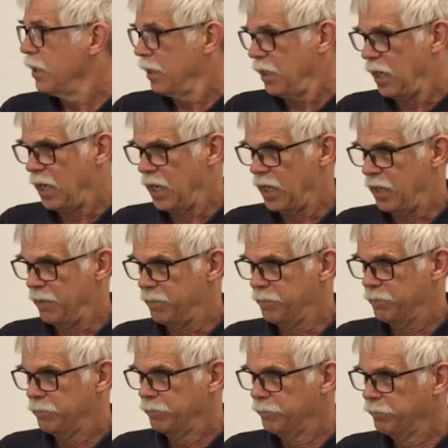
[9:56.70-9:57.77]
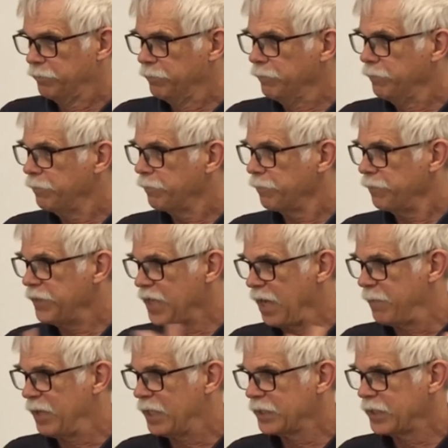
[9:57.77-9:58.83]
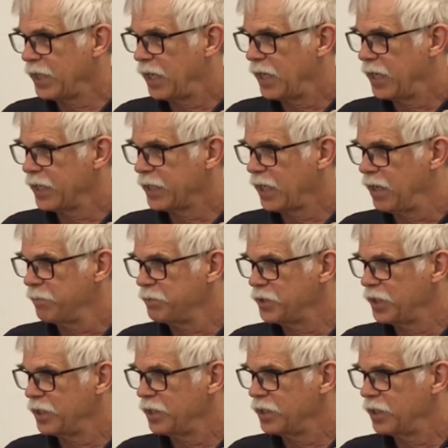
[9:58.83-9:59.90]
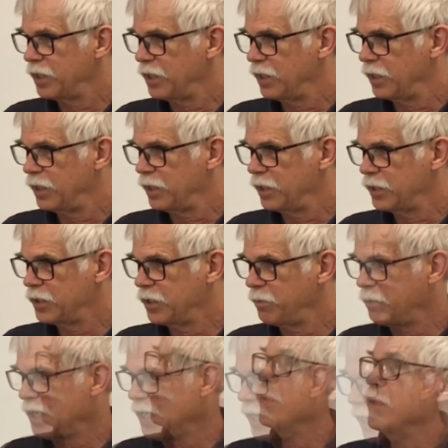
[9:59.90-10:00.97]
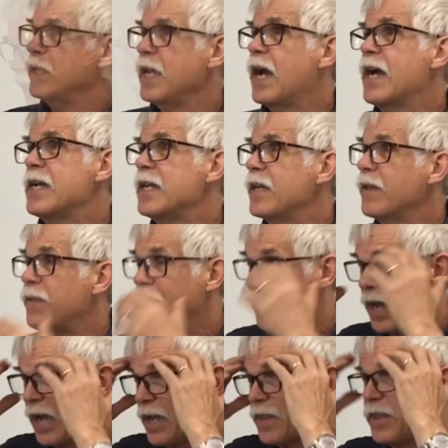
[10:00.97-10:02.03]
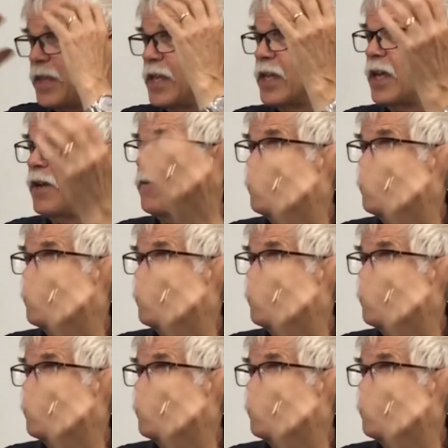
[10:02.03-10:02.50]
The MLTI comes into being. The idea that I think of